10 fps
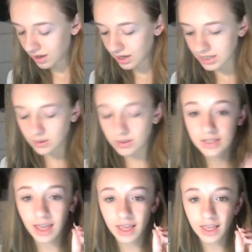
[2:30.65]
So we're
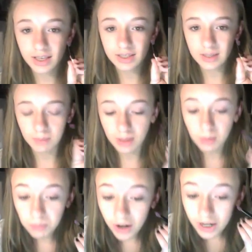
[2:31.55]
taking some on the
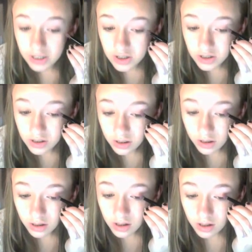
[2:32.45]
brush
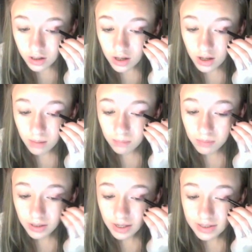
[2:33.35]
and
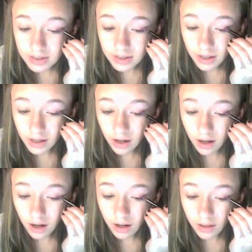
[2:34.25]
placing it
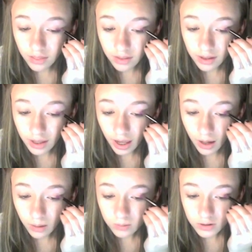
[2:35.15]
on the
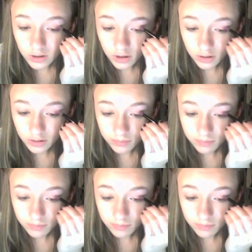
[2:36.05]
outer